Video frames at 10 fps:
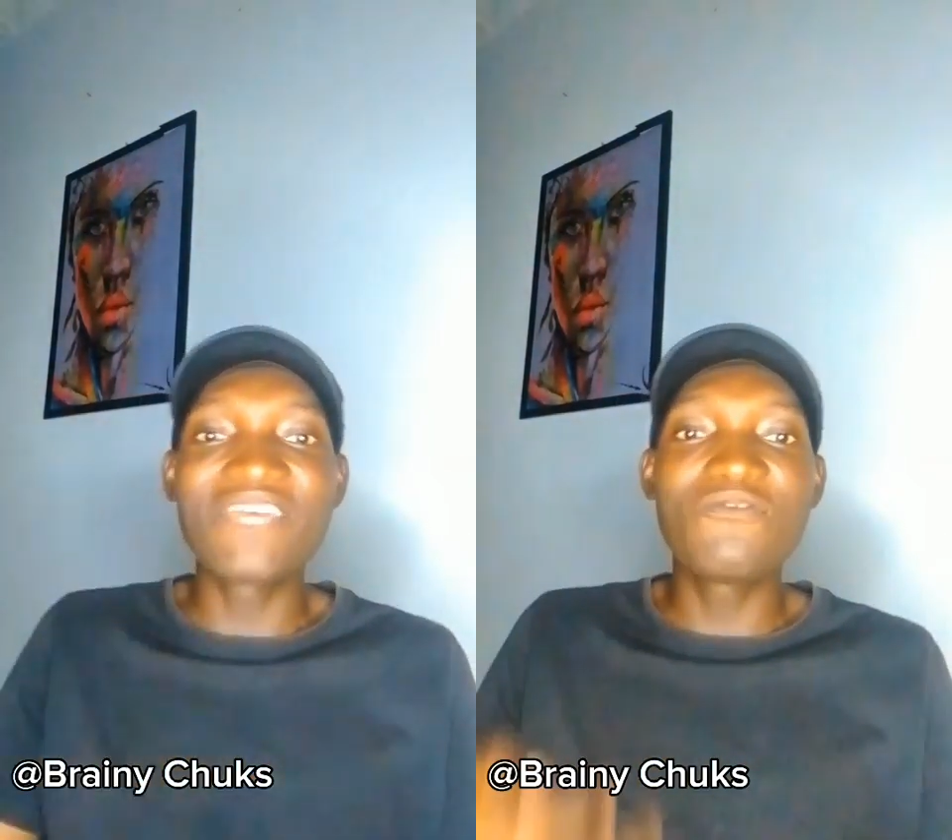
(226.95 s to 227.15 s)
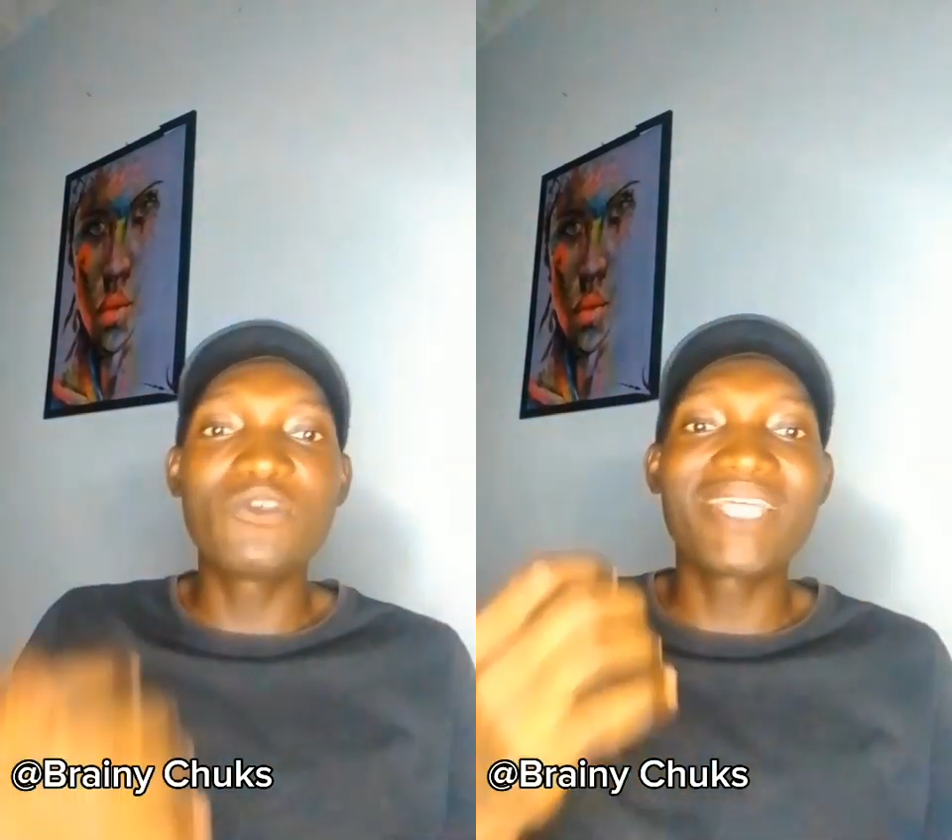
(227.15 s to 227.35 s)

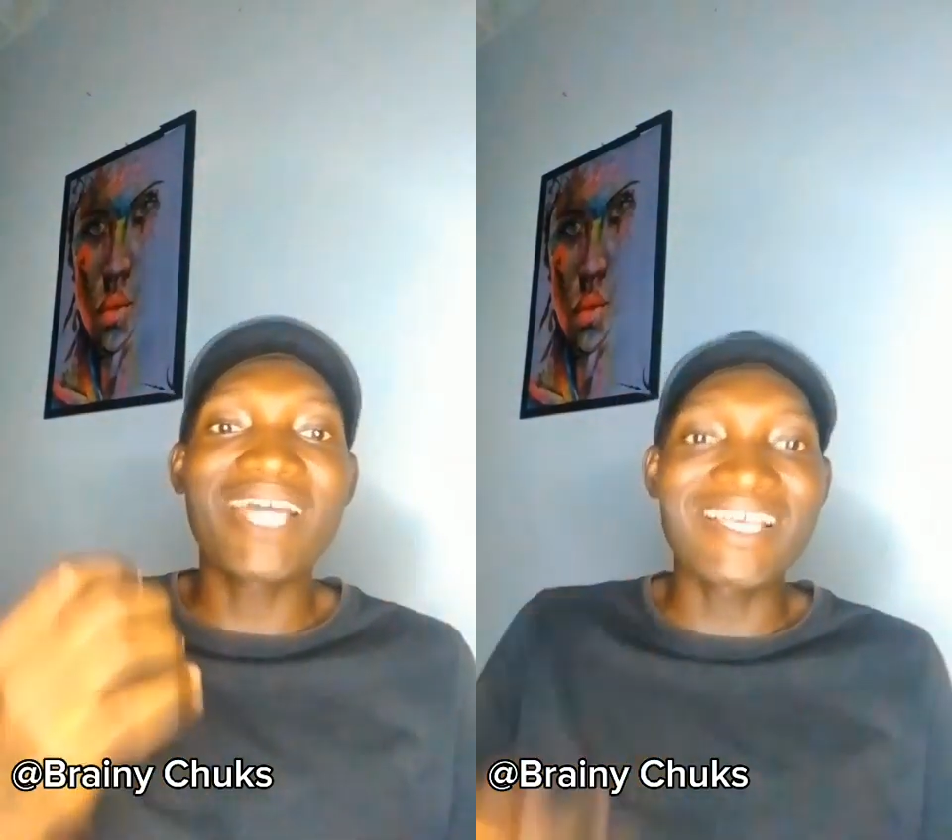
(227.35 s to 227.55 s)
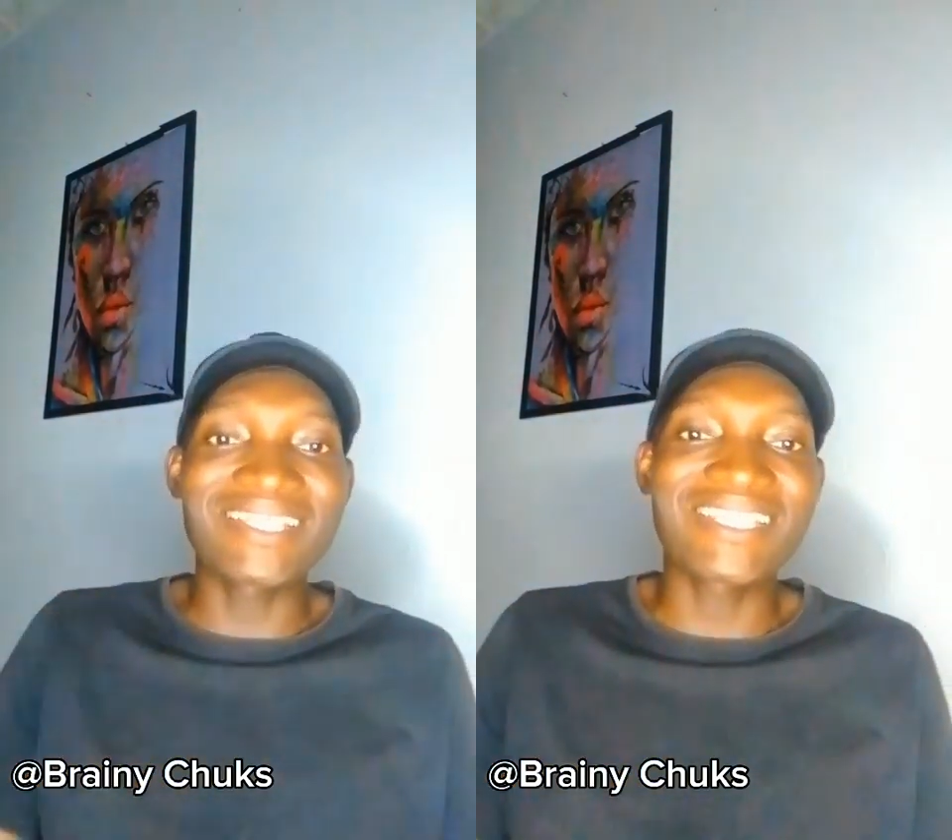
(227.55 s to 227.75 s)
give you
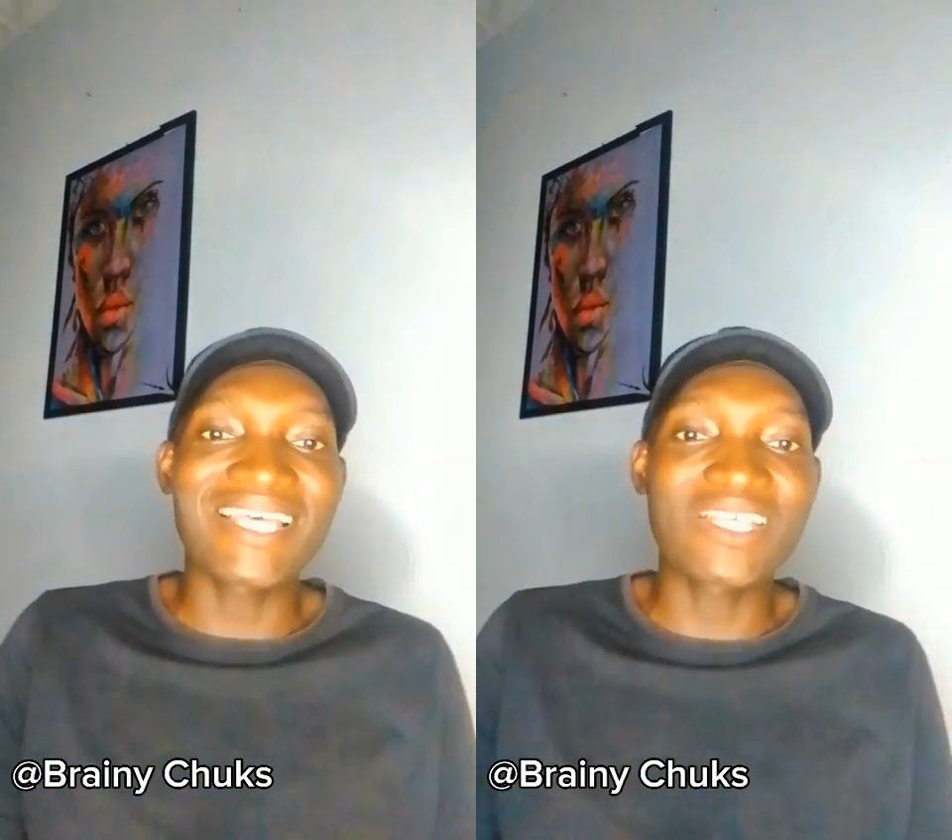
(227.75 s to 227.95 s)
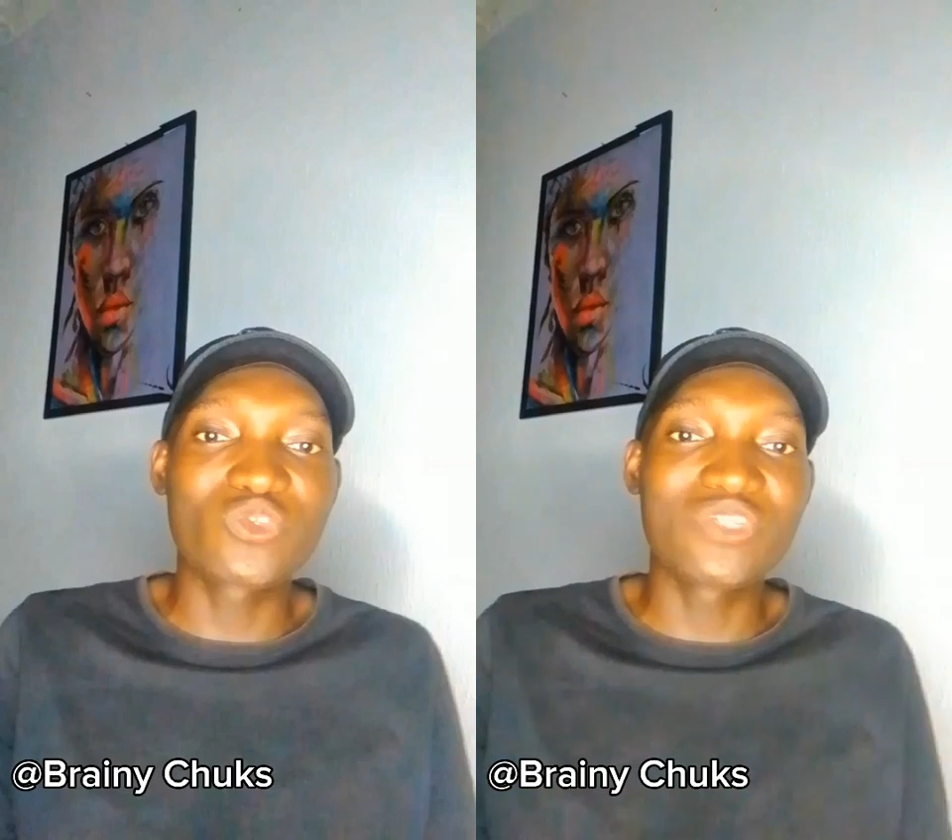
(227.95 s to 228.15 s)
the
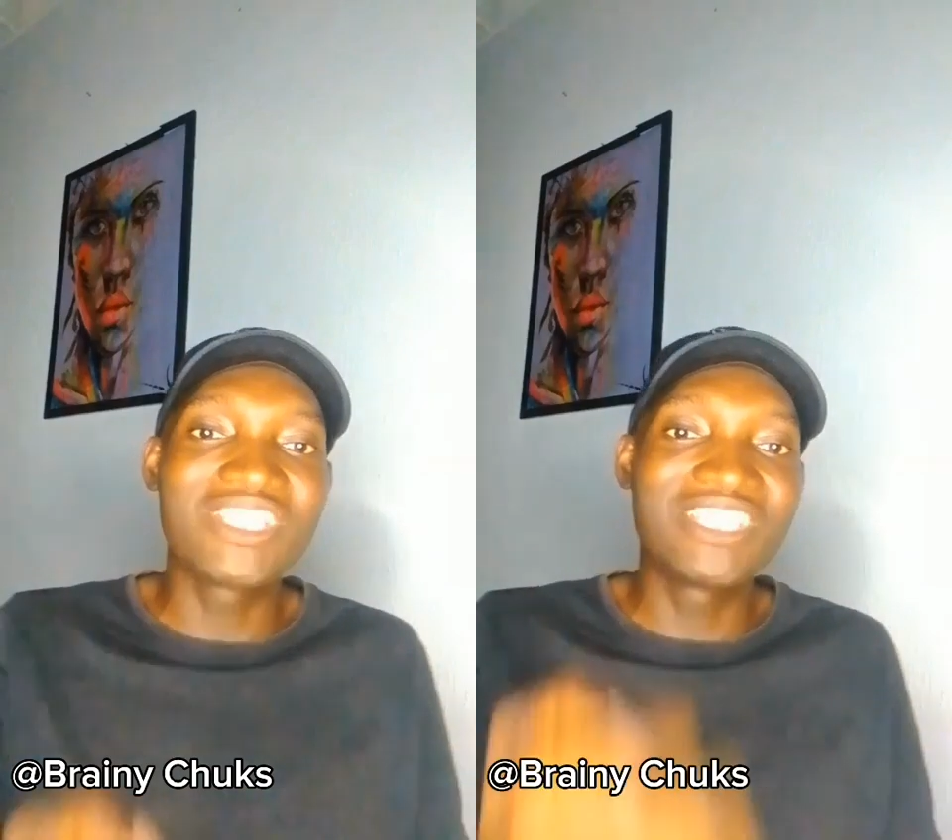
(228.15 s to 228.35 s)
answers to